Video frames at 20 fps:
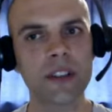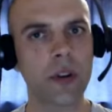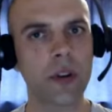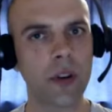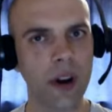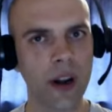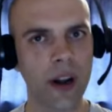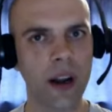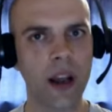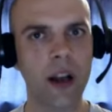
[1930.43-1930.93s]
it
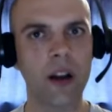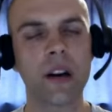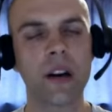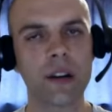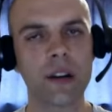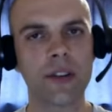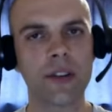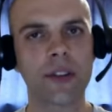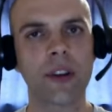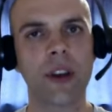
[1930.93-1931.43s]
out there
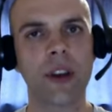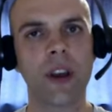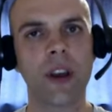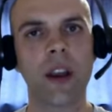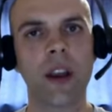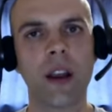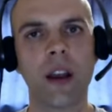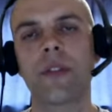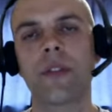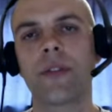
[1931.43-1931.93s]
and say,
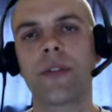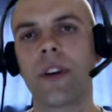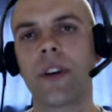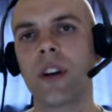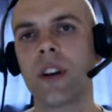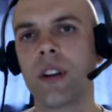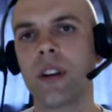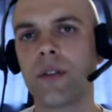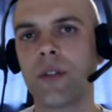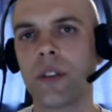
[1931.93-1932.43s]
hey, if any
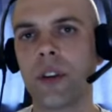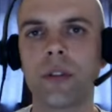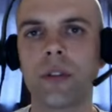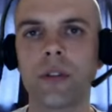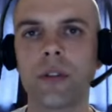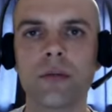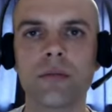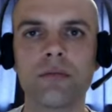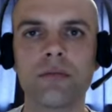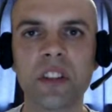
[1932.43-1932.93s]
of you
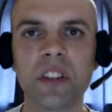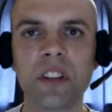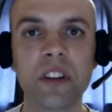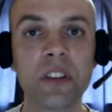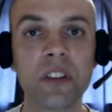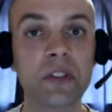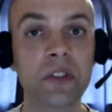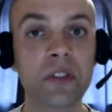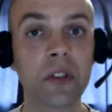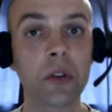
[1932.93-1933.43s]
have
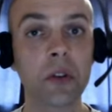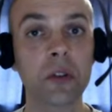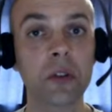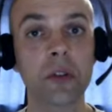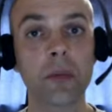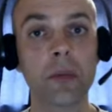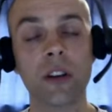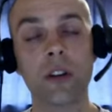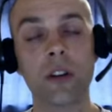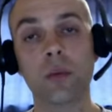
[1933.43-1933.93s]
thought
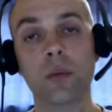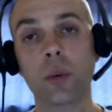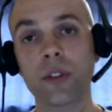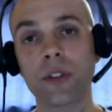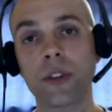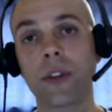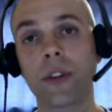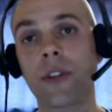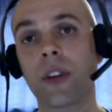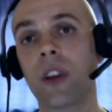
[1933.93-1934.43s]
about it or want to
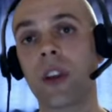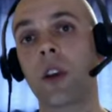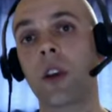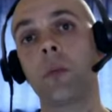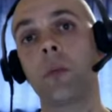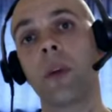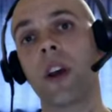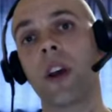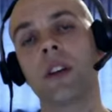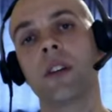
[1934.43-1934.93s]
think
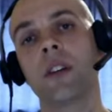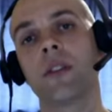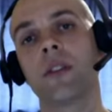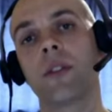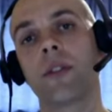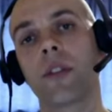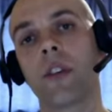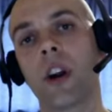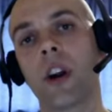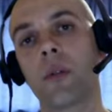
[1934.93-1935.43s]
about it and
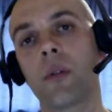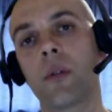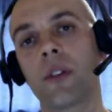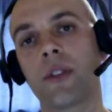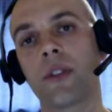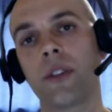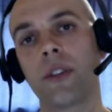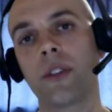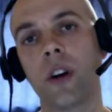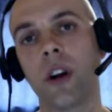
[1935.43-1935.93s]
throw us
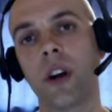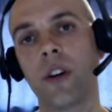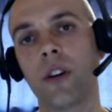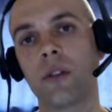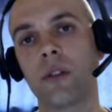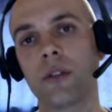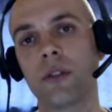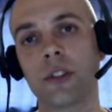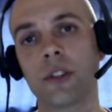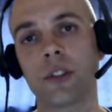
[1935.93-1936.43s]
your own
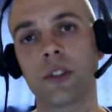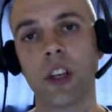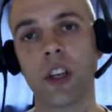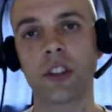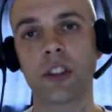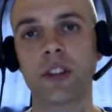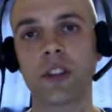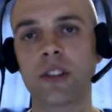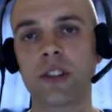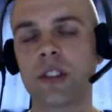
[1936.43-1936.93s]

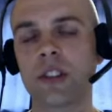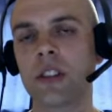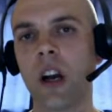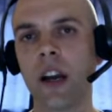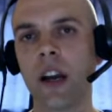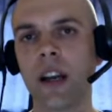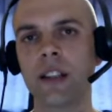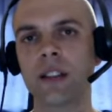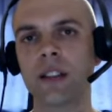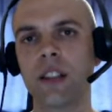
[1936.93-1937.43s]
suggestions and
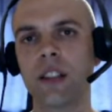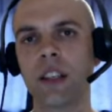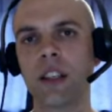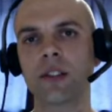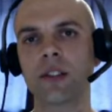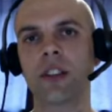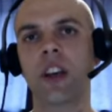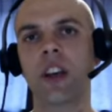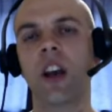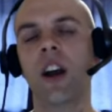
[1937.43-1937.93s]

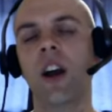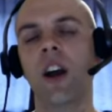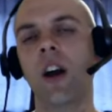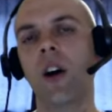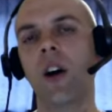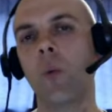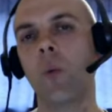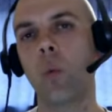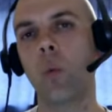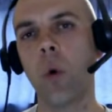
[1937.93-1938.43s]
ideas,
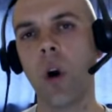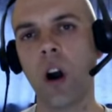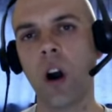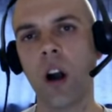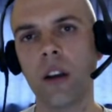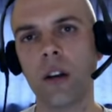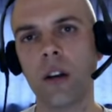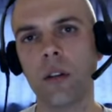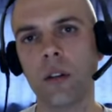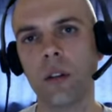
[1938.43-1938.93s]
why
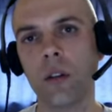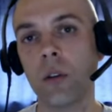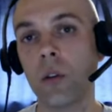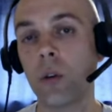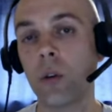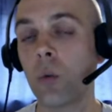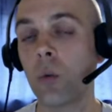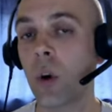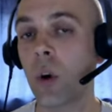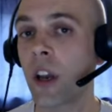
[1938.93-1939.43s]
or
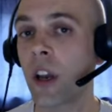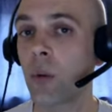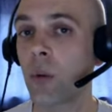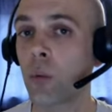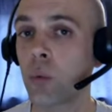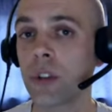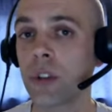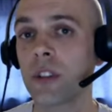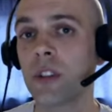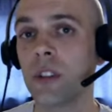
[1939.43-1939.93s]
why
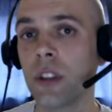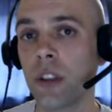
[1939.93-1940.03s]
wouldn't you